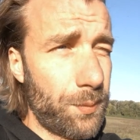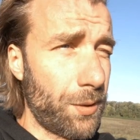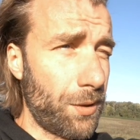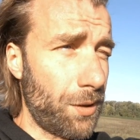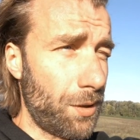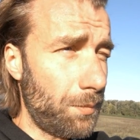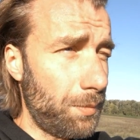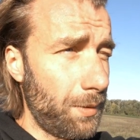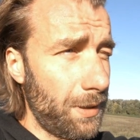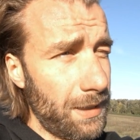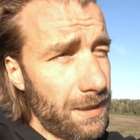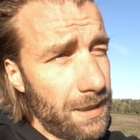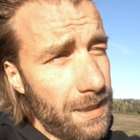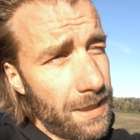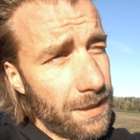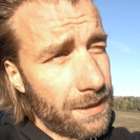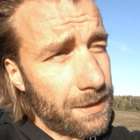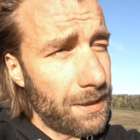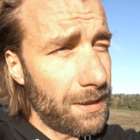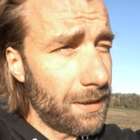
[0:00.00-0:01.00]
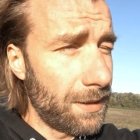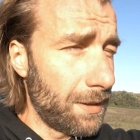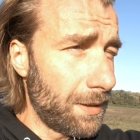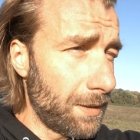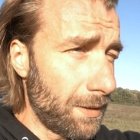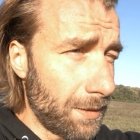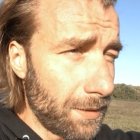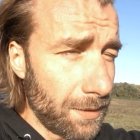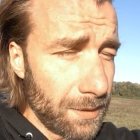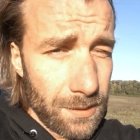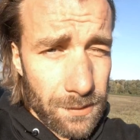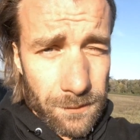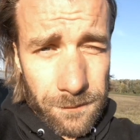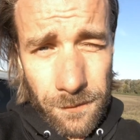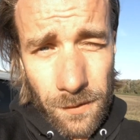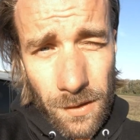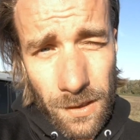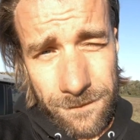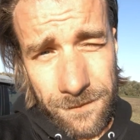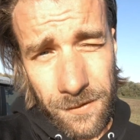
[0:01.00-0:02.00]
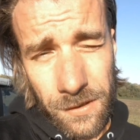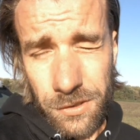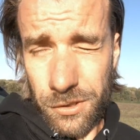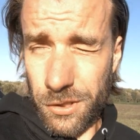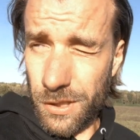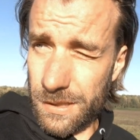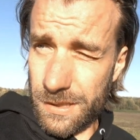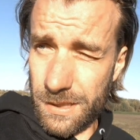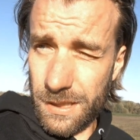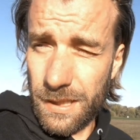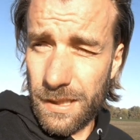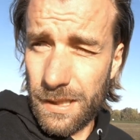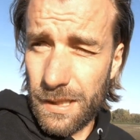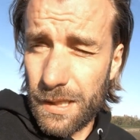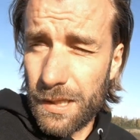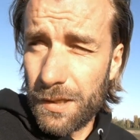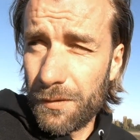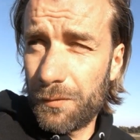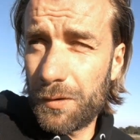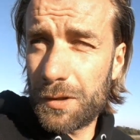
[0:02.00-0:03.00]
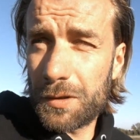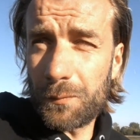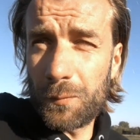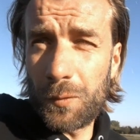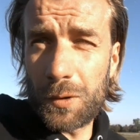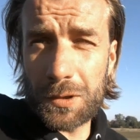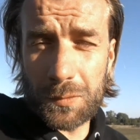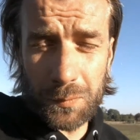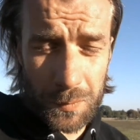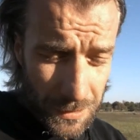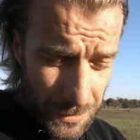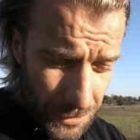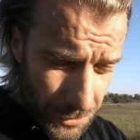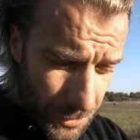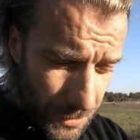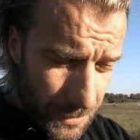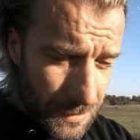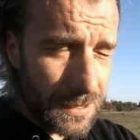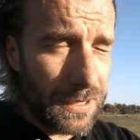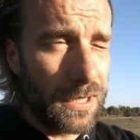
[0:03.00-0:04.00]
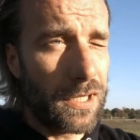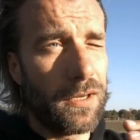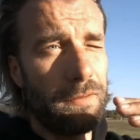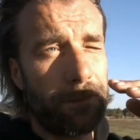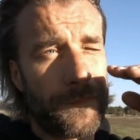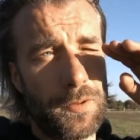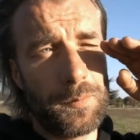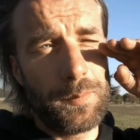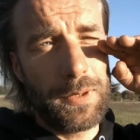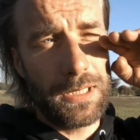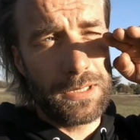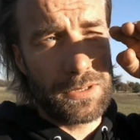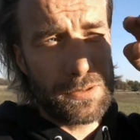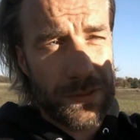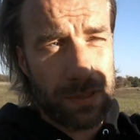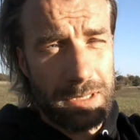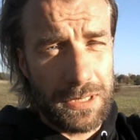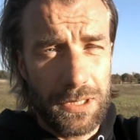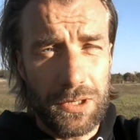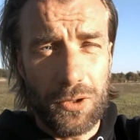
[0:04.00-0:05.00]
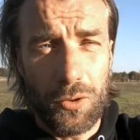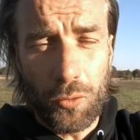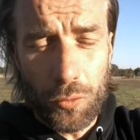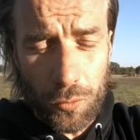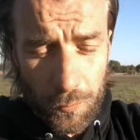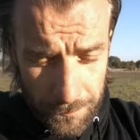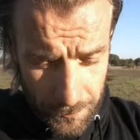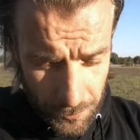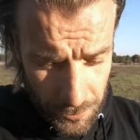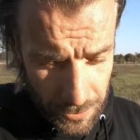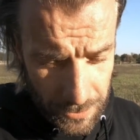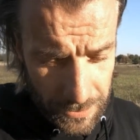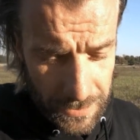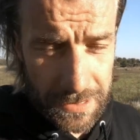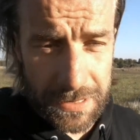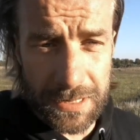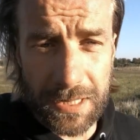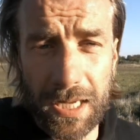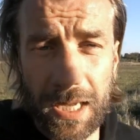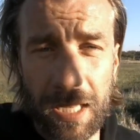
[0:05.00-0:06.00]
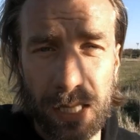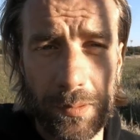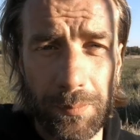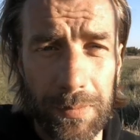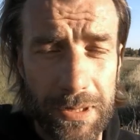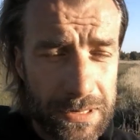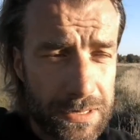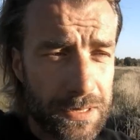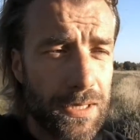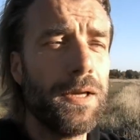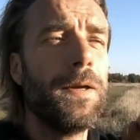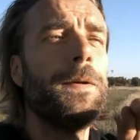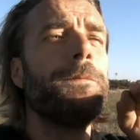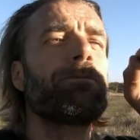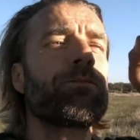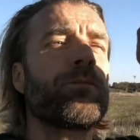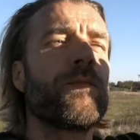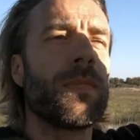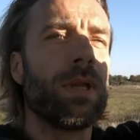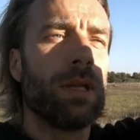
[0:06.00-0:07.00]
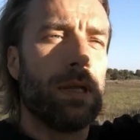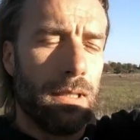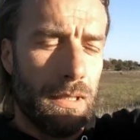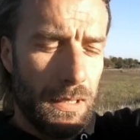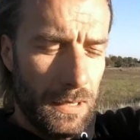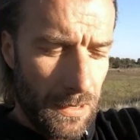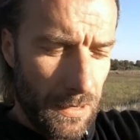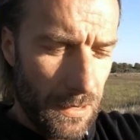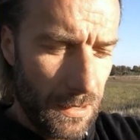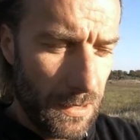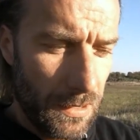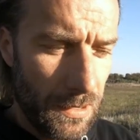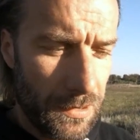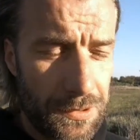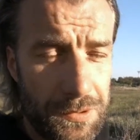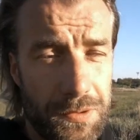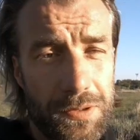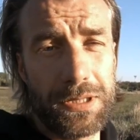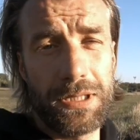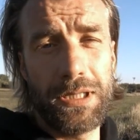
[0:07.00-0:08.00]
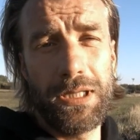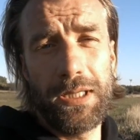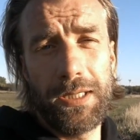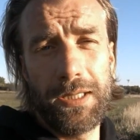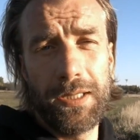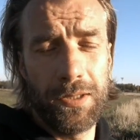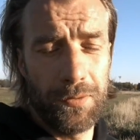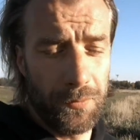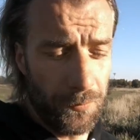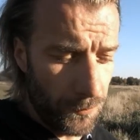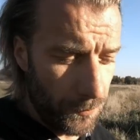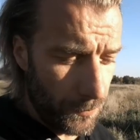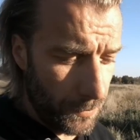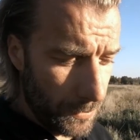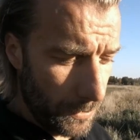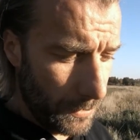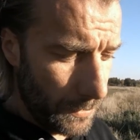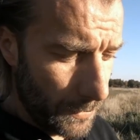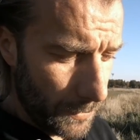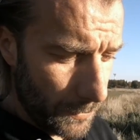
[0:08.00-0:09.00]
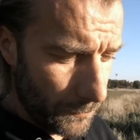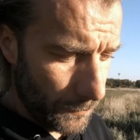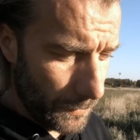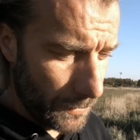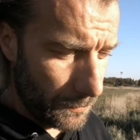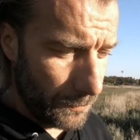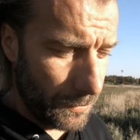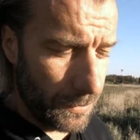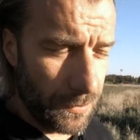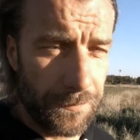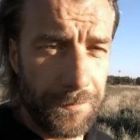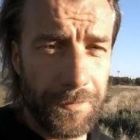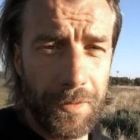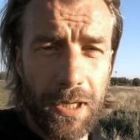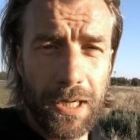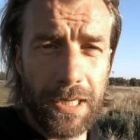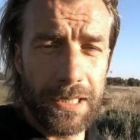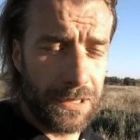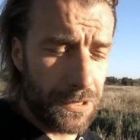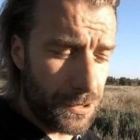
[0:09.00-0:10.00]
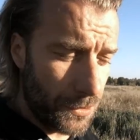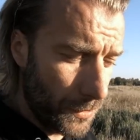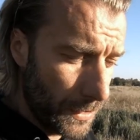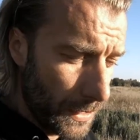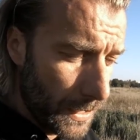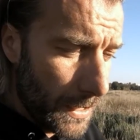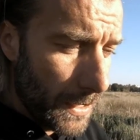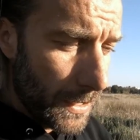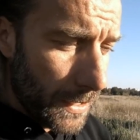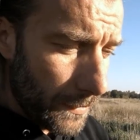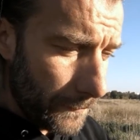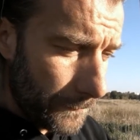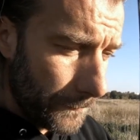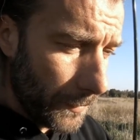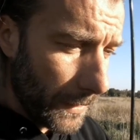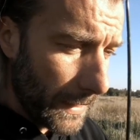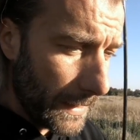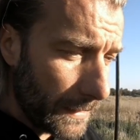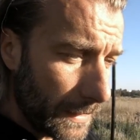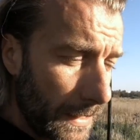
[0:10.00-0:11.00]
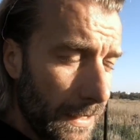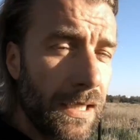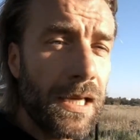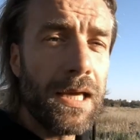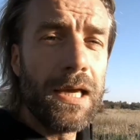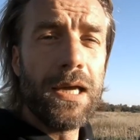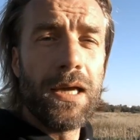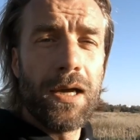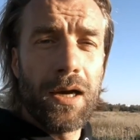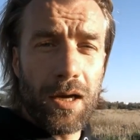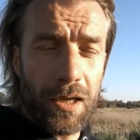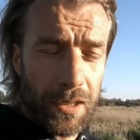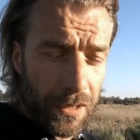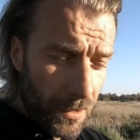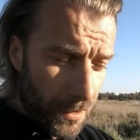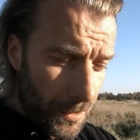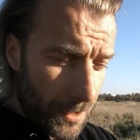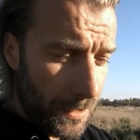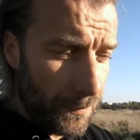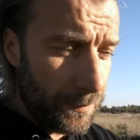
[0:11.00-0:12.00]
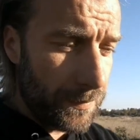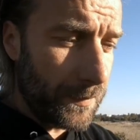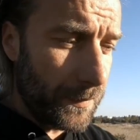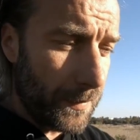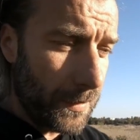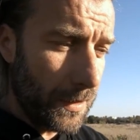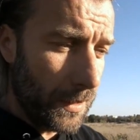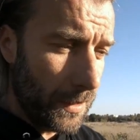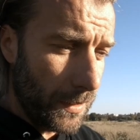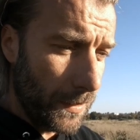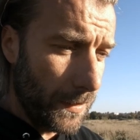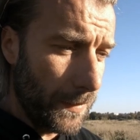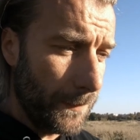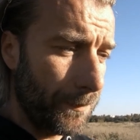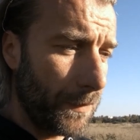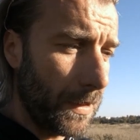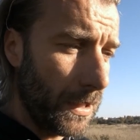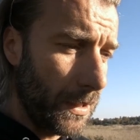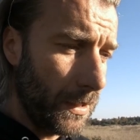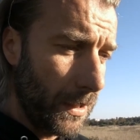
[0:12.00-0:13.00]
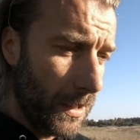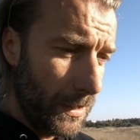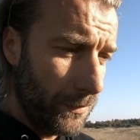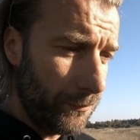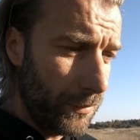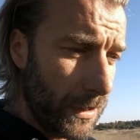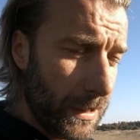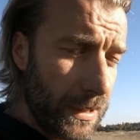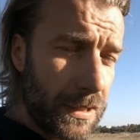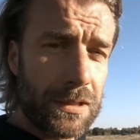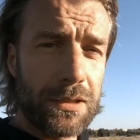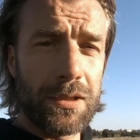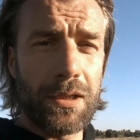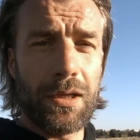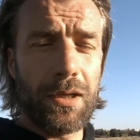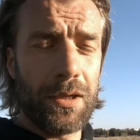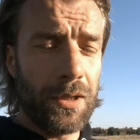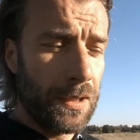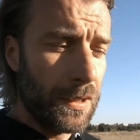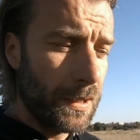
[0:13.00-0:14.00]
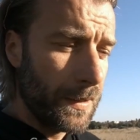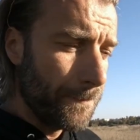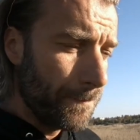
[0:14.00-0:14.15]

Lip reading: probably like 5 inches, which was just enough for me to see over his helmet, to see where we are flying to. And for landing, I got him, I released the